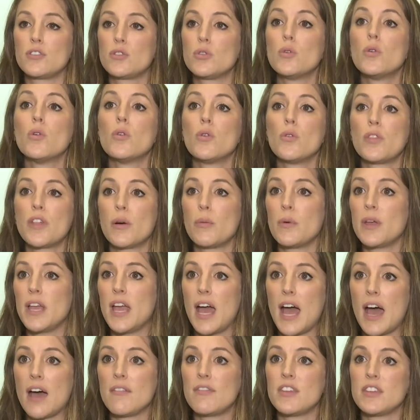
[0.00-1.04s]
tool that we
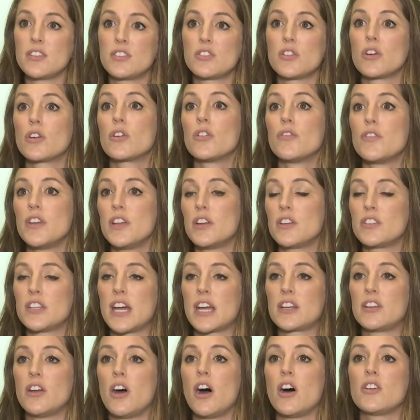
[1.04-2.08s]
have, this circle feeder
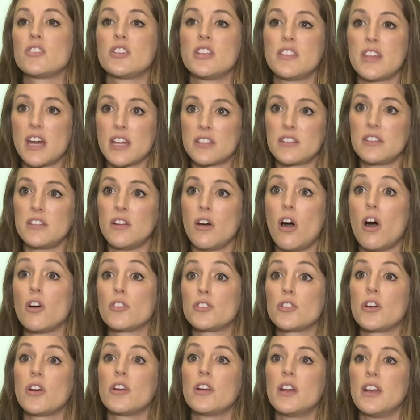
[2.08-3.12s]
technology that's an
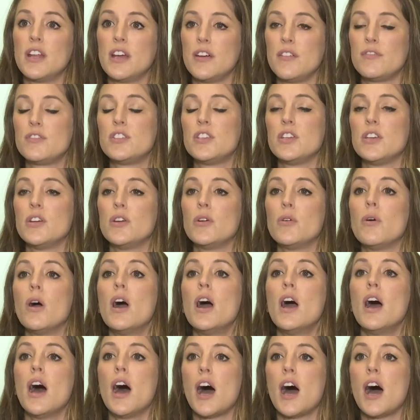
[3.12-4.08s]
alternative to,